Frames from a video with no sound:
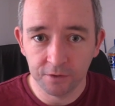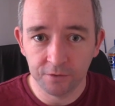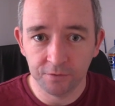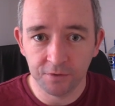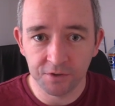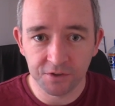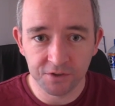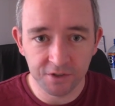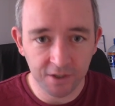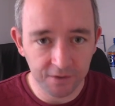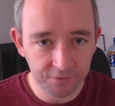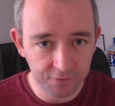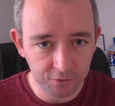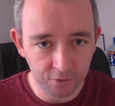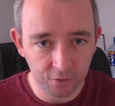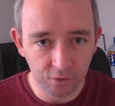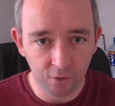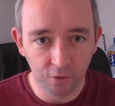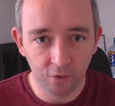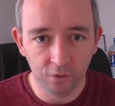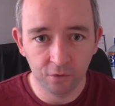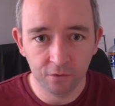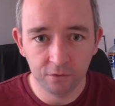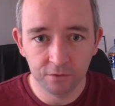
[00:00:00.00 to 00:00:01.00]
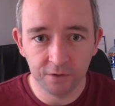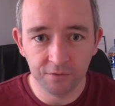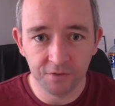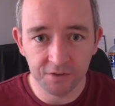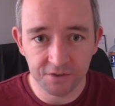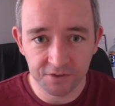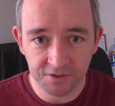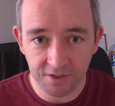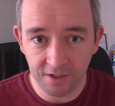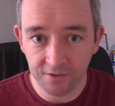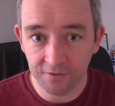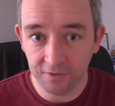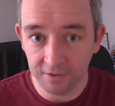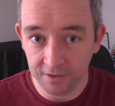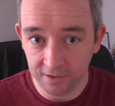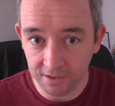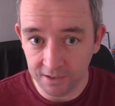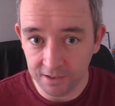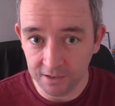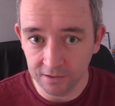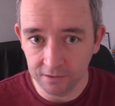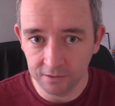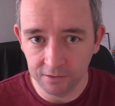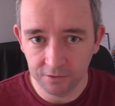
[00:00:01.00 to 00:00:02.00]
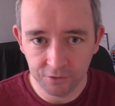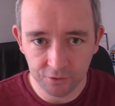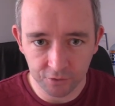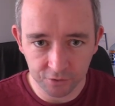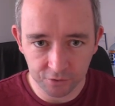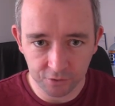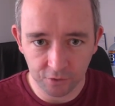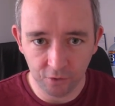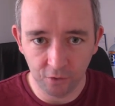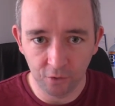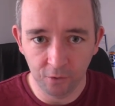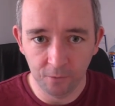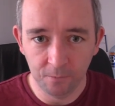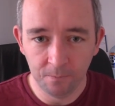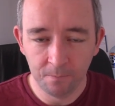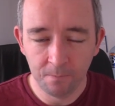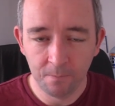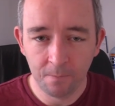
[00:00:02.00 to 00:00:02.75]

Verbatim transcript: If it's safe to go, if it's safe and legal, just go.